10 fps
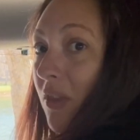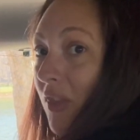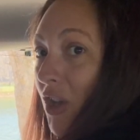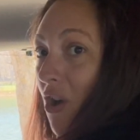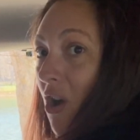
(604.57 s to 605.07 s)
to
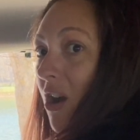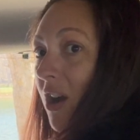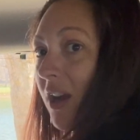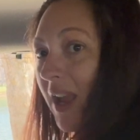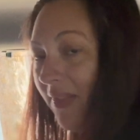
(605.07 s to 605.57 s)
the
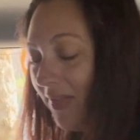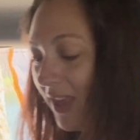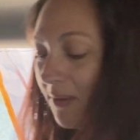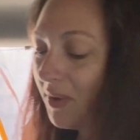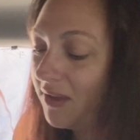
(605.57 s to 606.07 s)
car, and
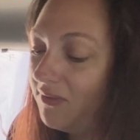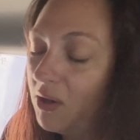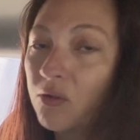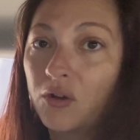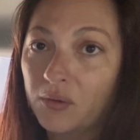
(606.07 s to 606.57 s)
then my
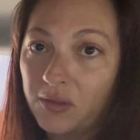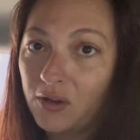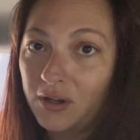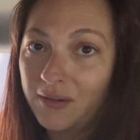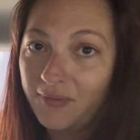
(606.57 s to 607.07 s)
Velcro
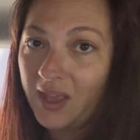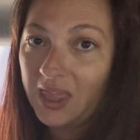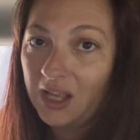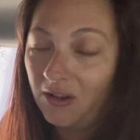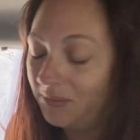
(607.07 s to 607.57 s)
started failing on